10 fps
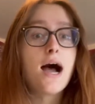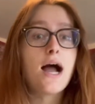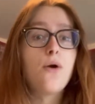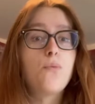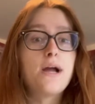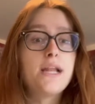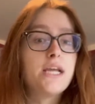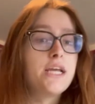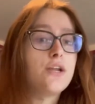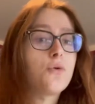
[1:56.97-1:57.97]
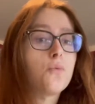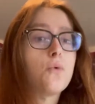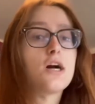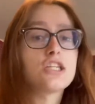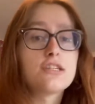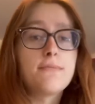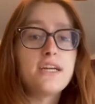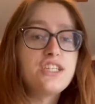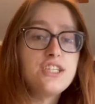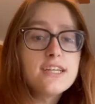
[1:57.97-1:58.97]
I went and washed
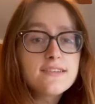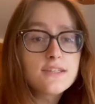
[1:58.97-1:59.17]
my sheets,